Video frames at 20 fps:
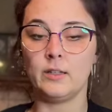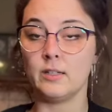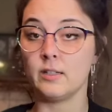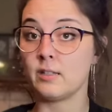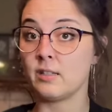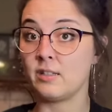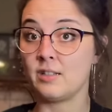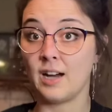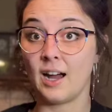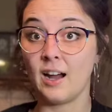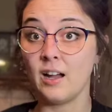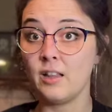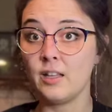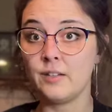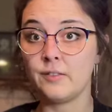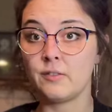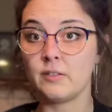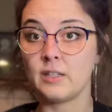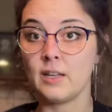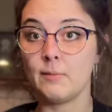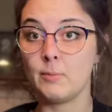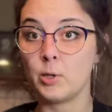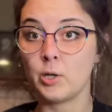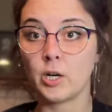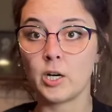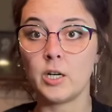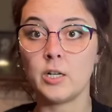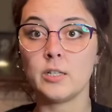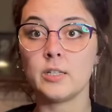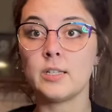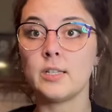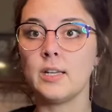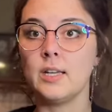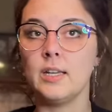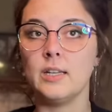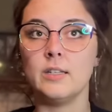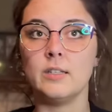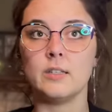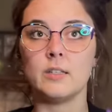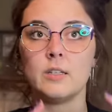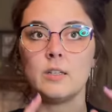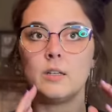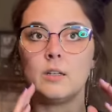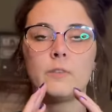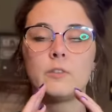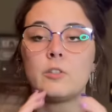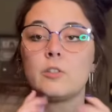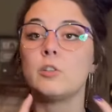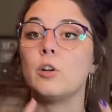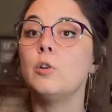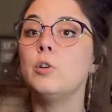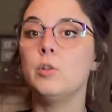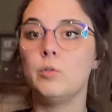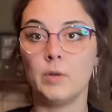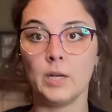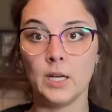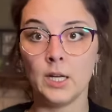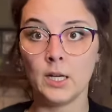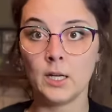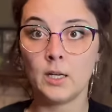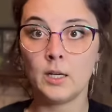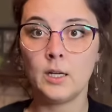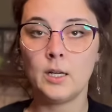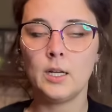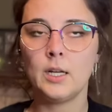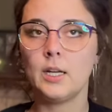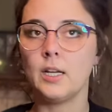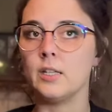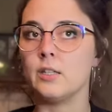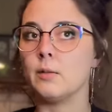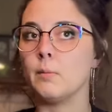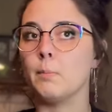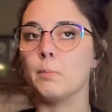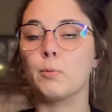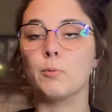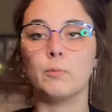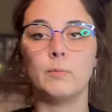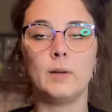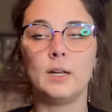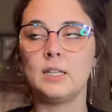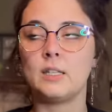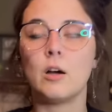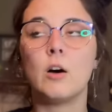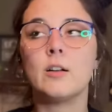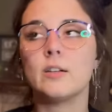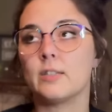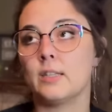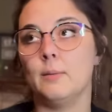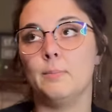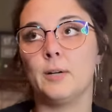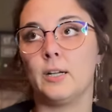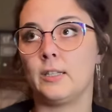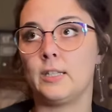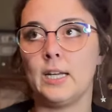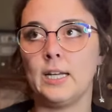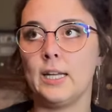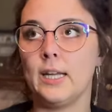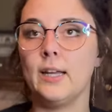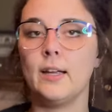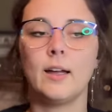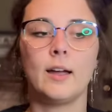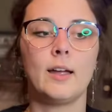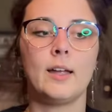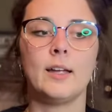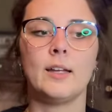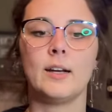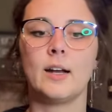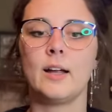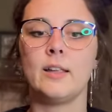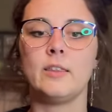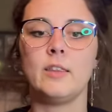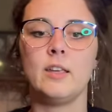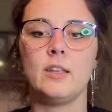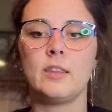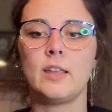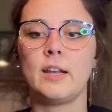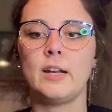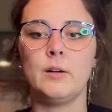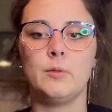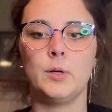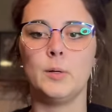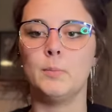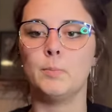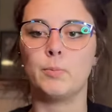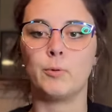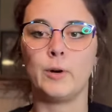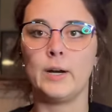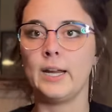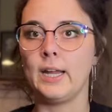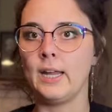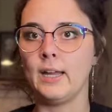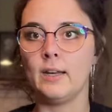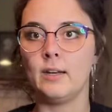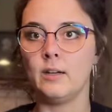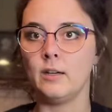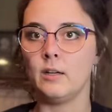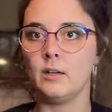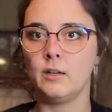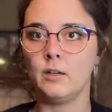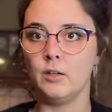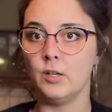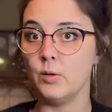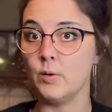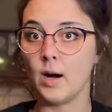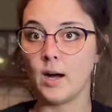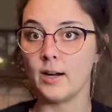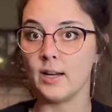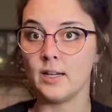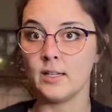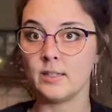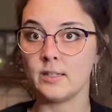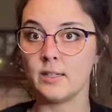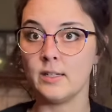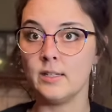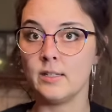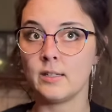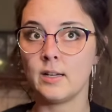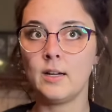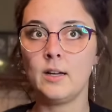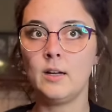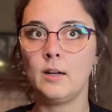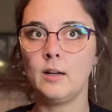the style of Sable Curse is so unique. It's honestly breathtaking. And I think that it would bring in new audiences